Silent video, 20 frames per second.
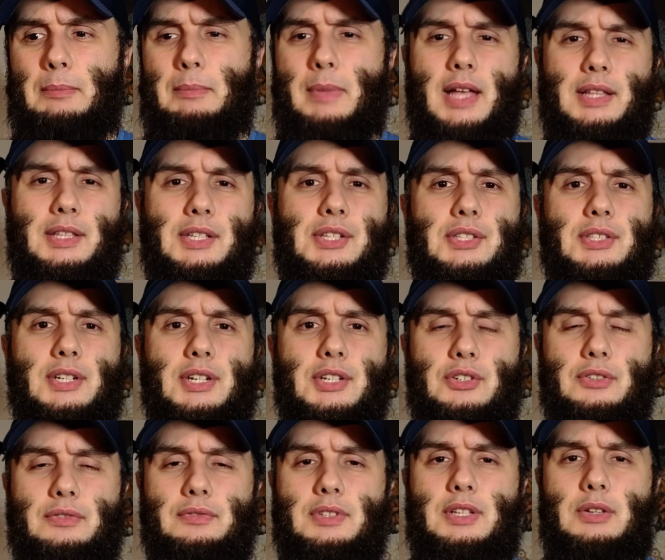by any
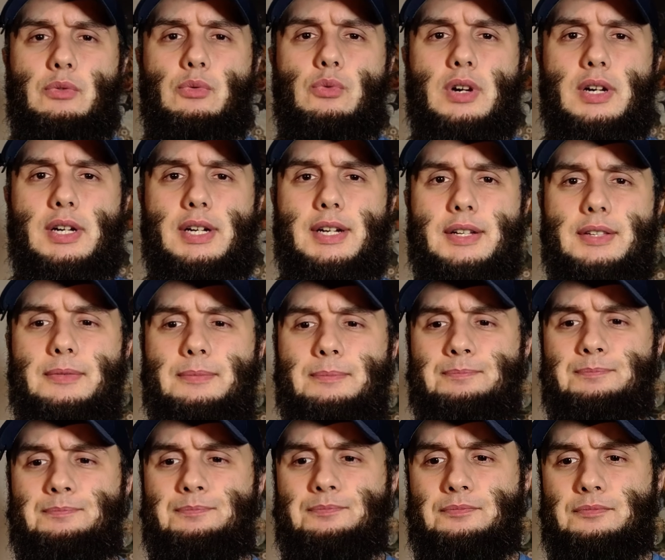stretch of the word.
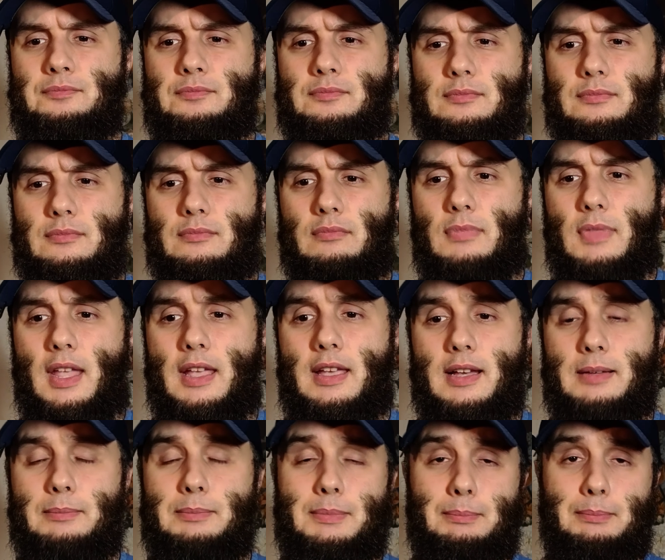
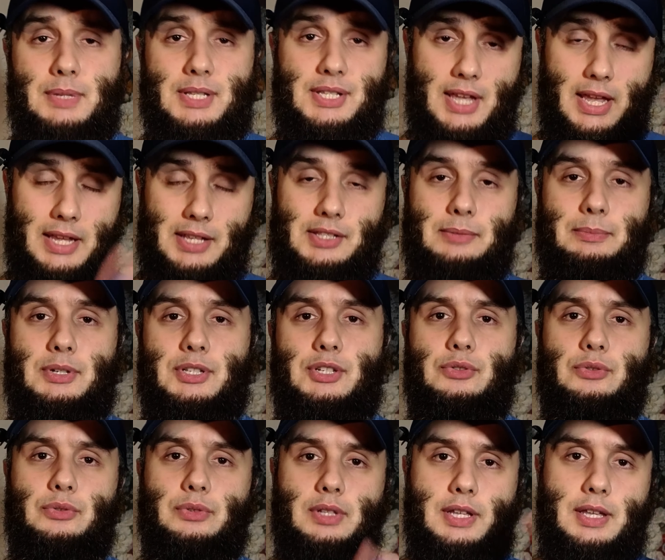Besides the
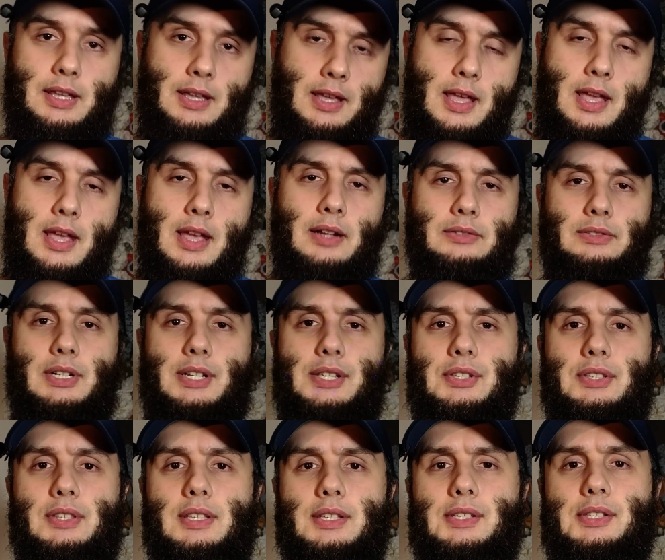patchouli
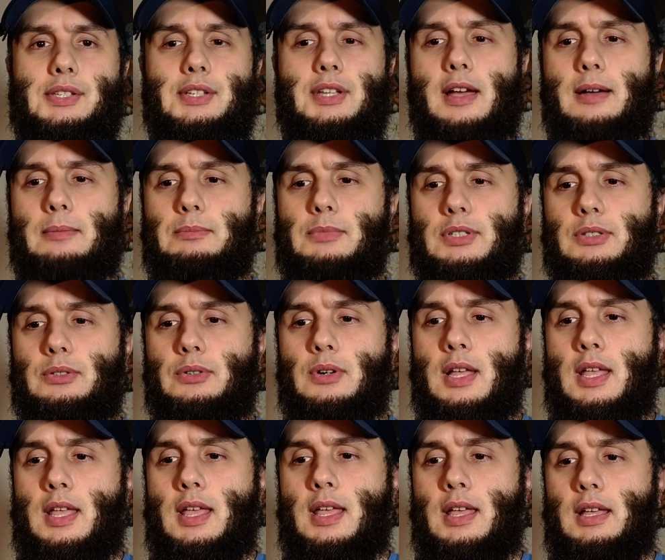resonance combo,
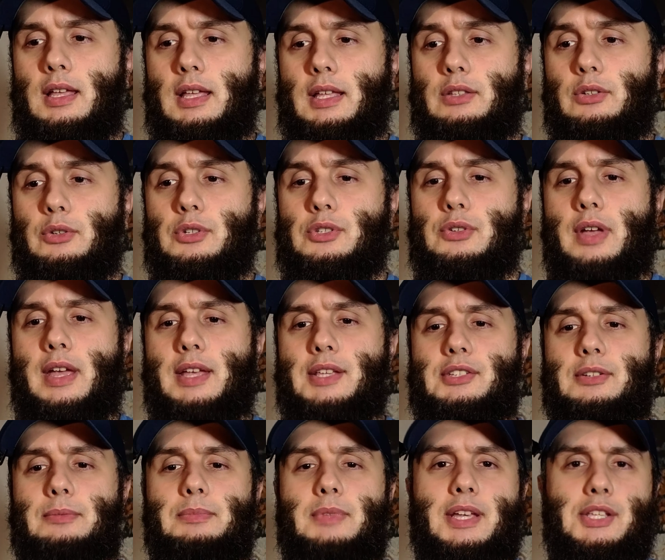it also
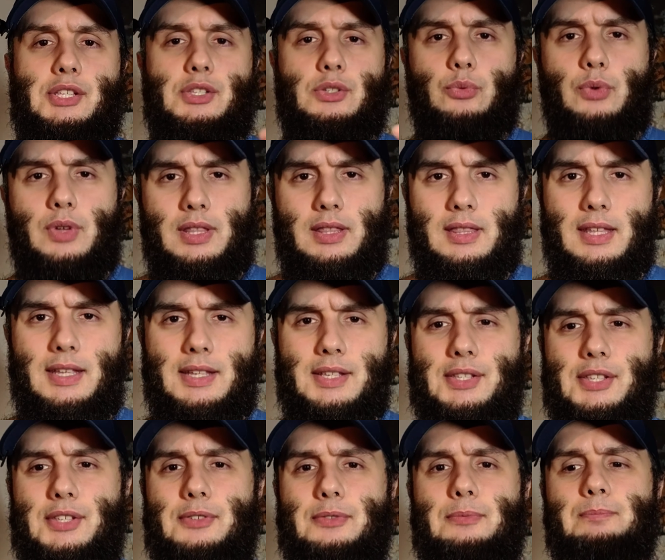has some nice
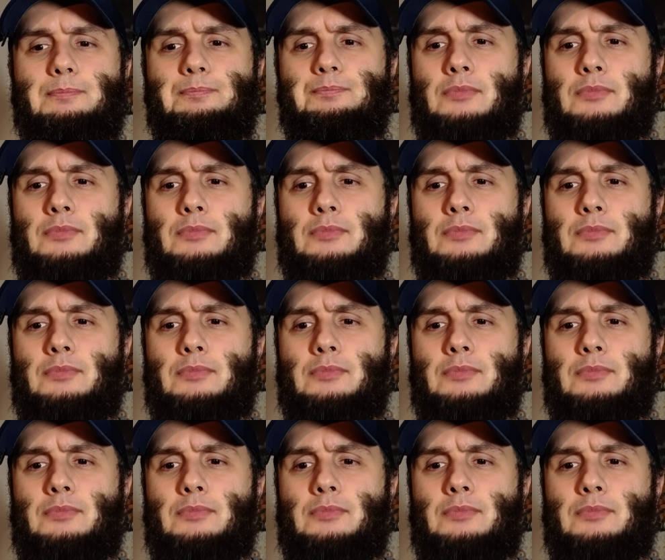sweetness,